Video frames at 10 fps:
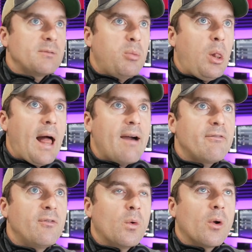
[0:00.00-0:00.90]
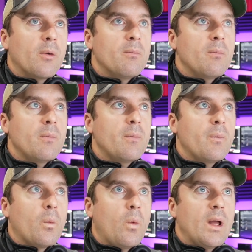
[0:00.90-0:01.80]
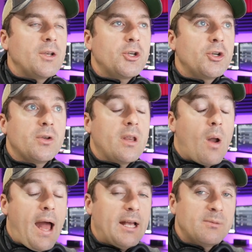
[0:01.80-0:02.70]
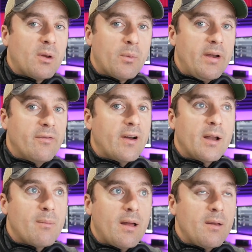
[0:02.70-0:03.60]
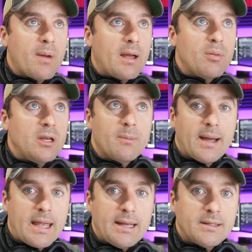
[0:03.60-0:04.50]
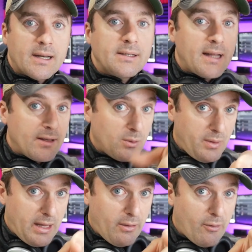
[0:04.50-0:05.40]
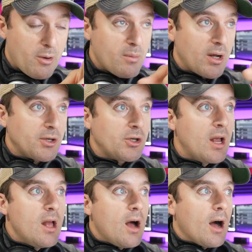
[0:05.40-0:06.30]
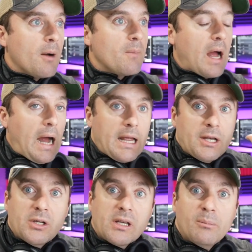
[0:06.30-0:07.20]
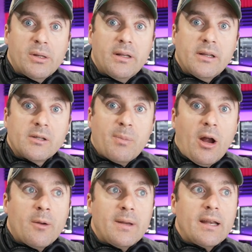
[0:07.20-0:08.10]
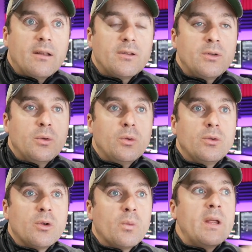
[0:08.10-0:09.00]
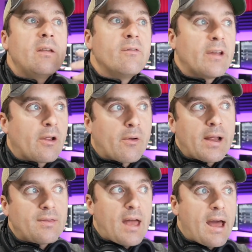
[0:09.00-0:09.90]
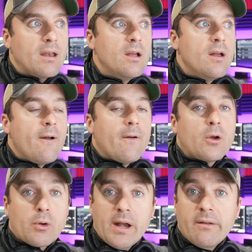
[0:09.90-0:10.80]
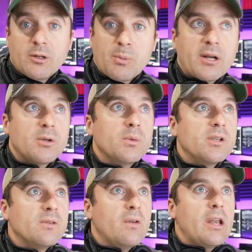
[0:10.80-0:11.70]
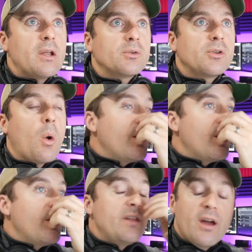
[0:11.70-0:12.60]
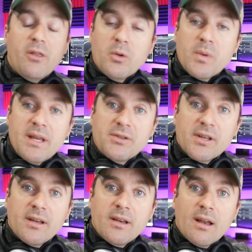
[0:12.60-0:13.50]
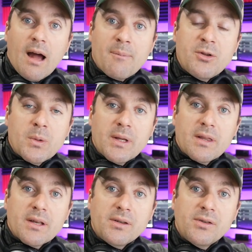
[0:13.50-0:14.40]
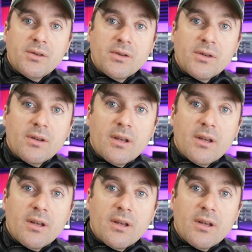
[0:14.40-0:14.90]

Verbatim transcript: platform, which, you know, has been redefined, in my opinion, by Casey Neistat, so thank you very much. It just completely inspired me to reinvigorate that creative expression, which is video. So the other reason I'm doing this